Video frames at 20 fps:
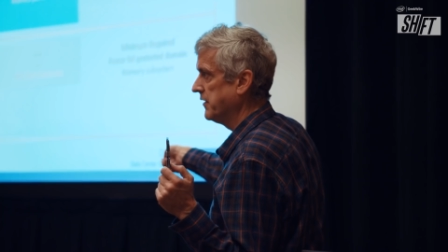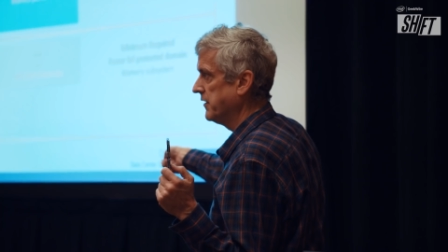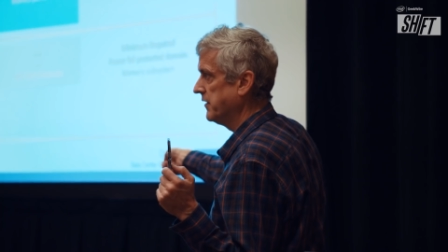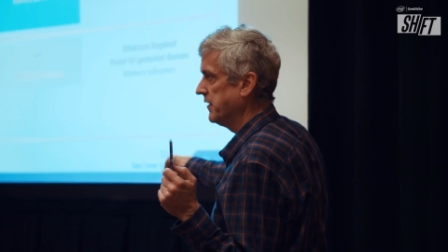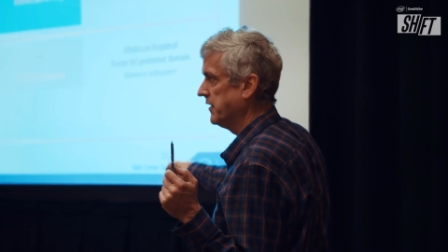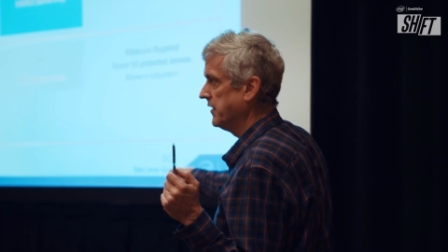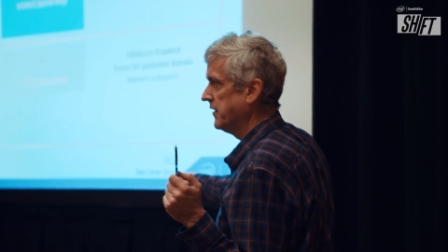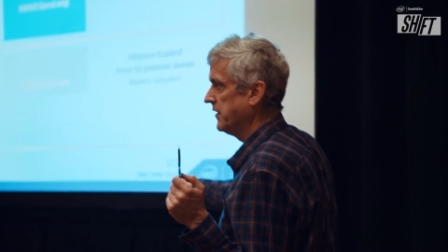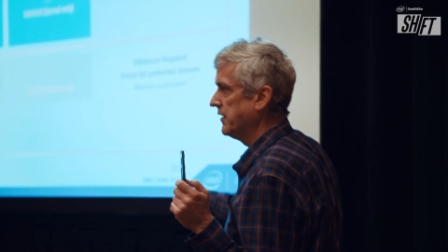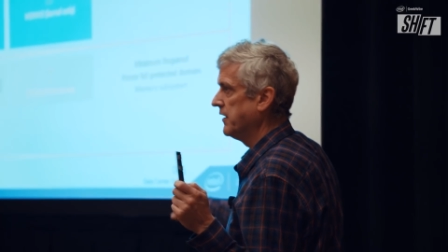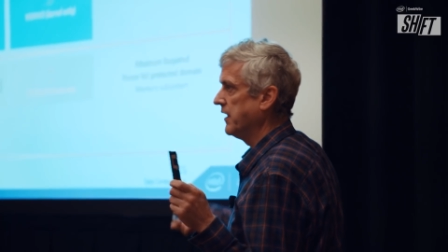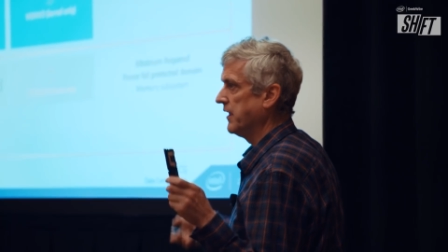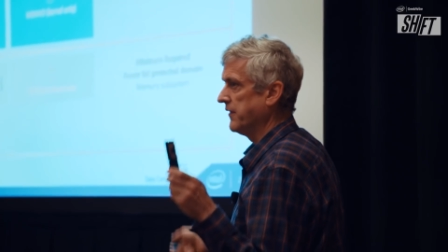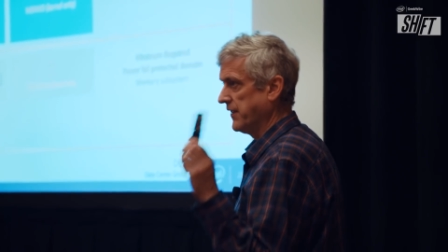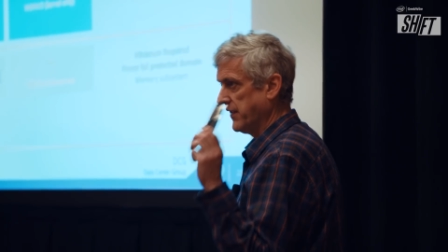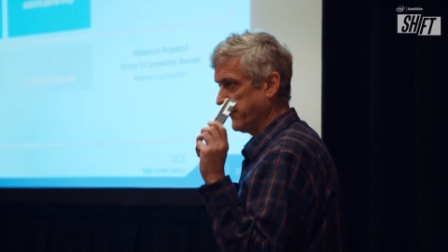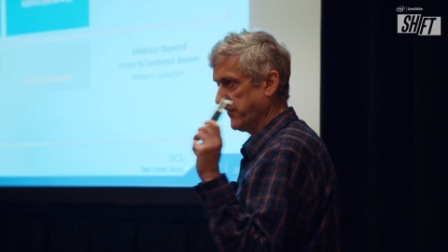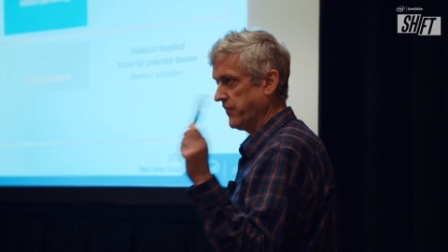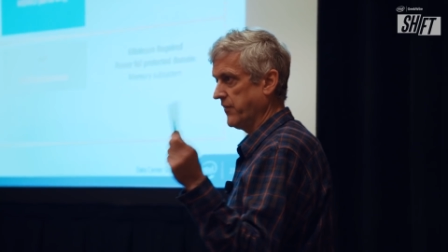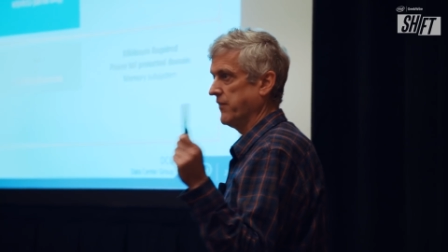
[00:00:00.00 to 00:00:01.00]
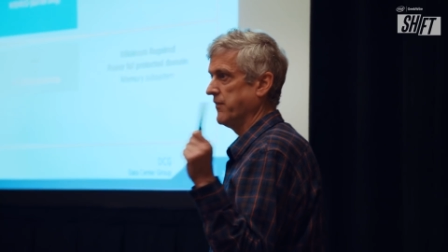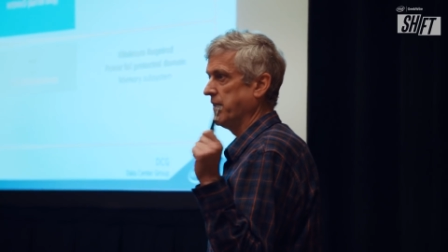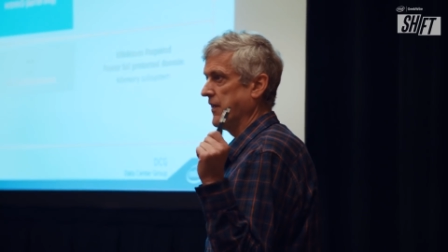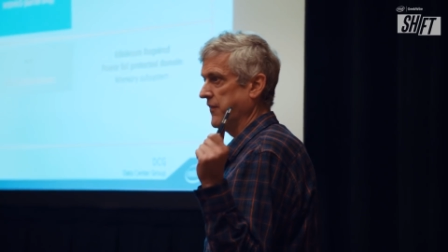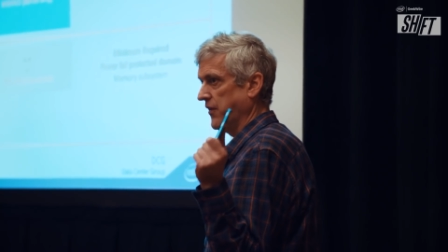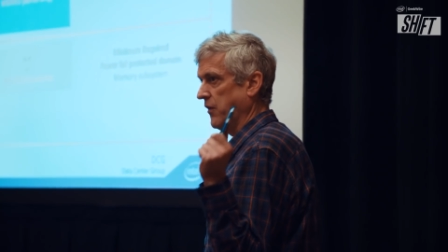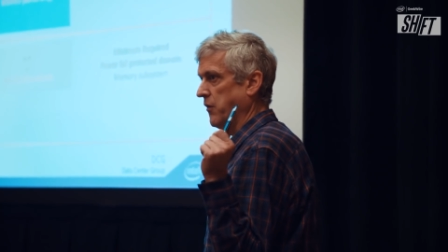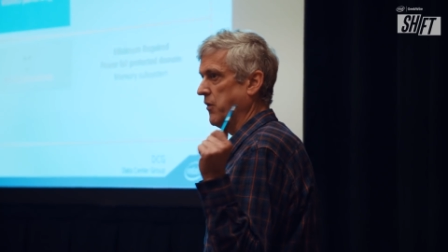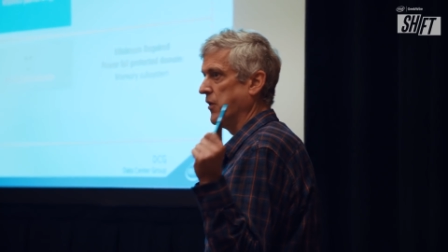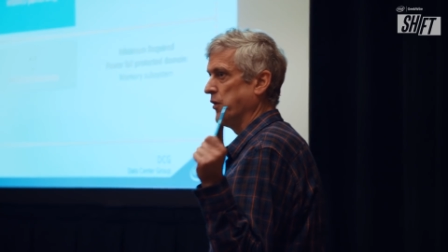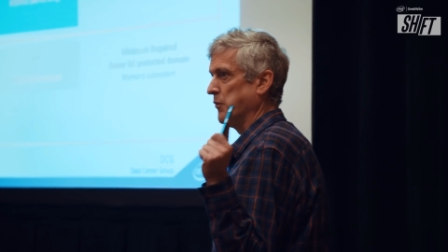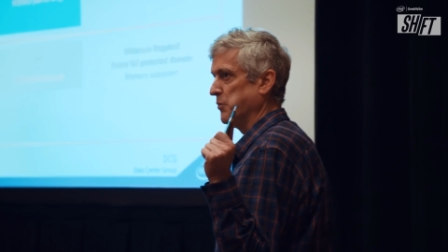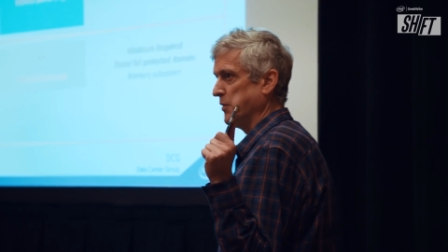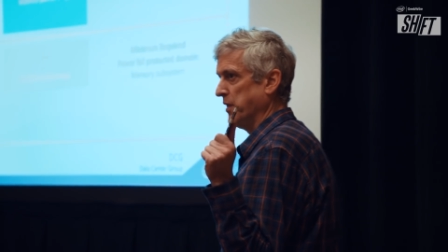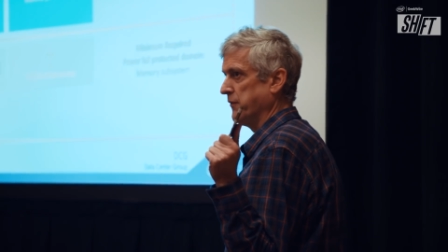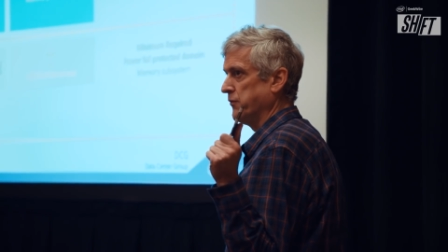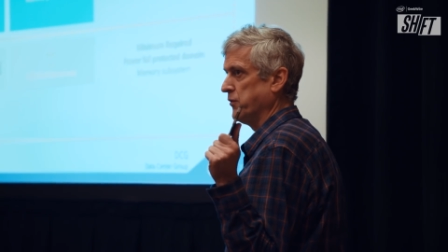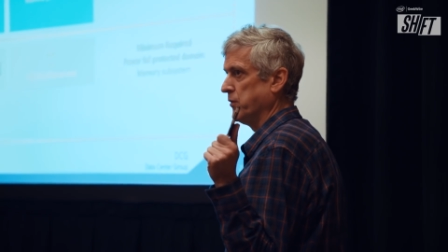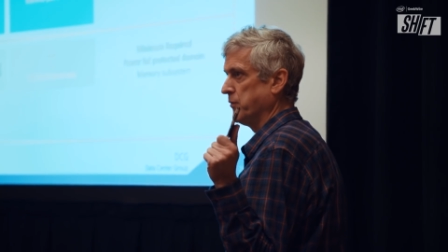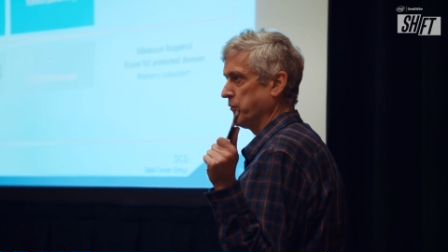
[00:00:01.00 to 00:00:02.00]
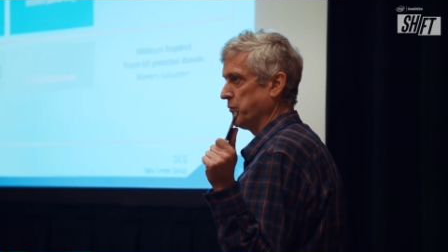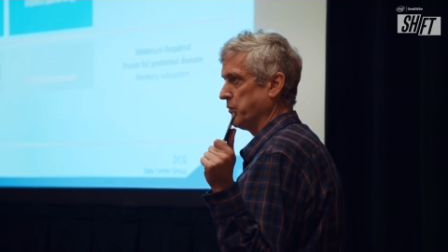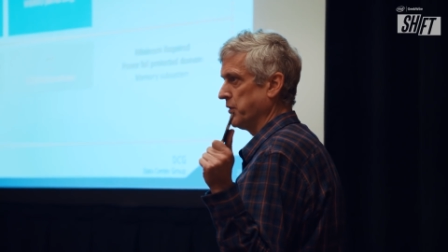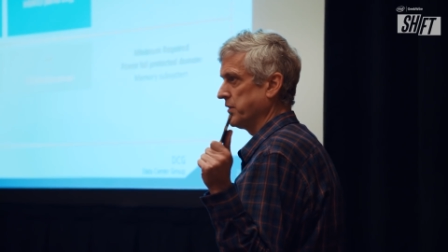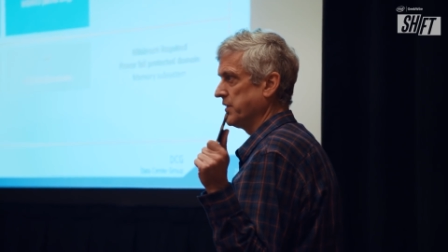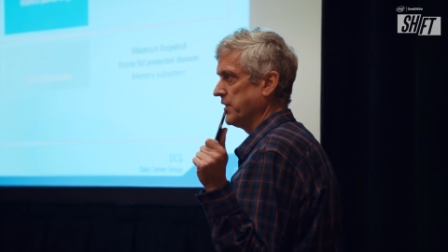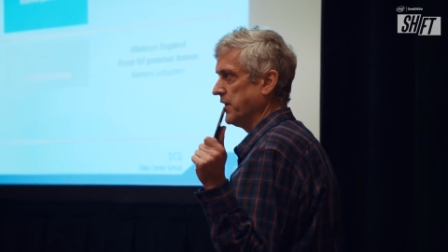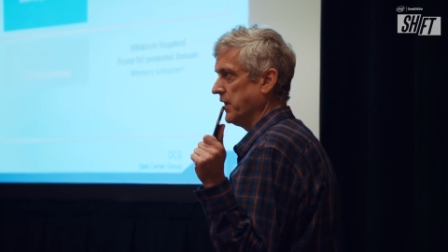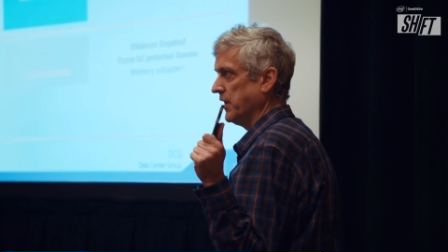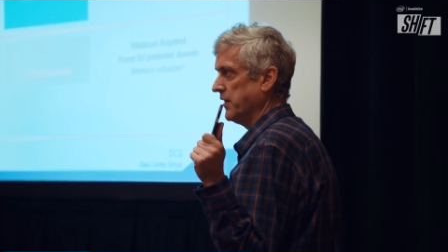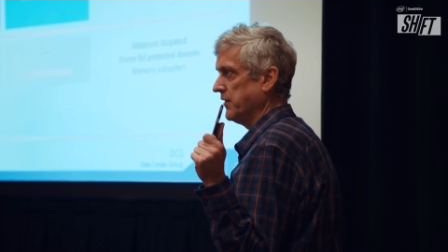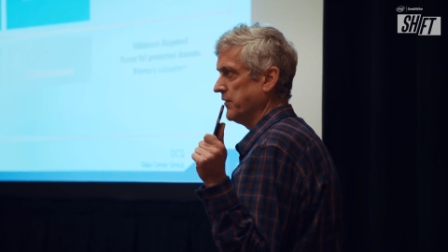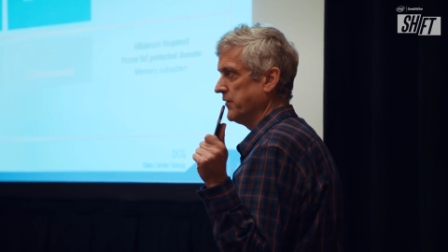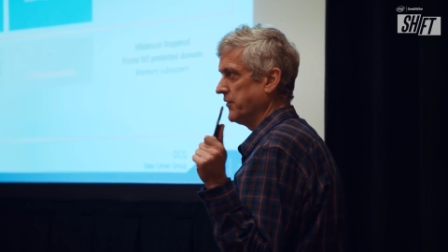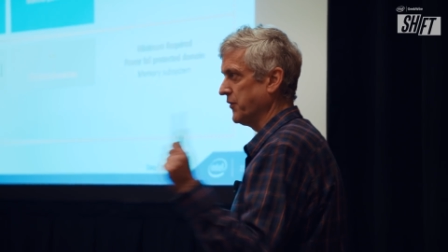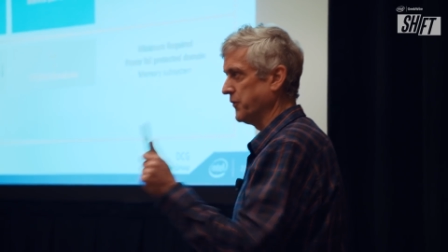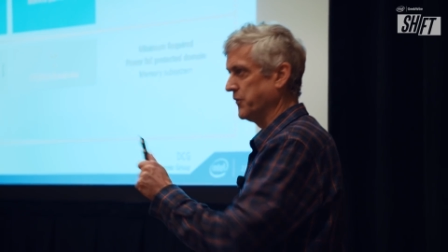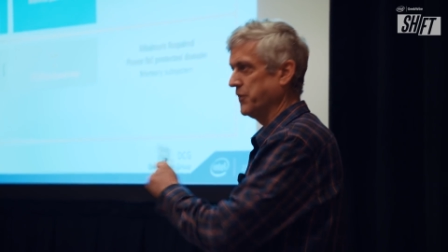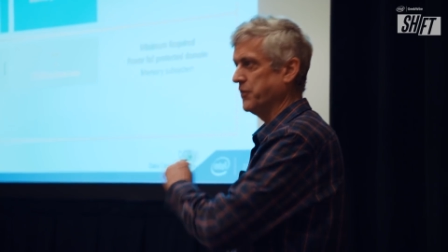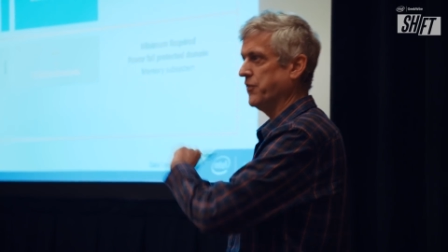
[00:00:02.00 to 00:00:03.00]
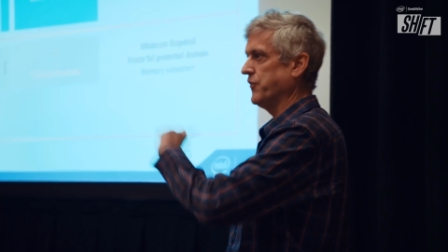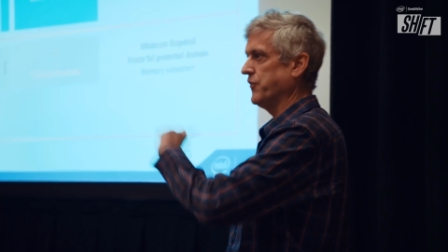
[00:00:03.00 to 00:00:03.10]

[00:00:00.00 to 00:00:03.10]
promises to make it a huge new tier, huge in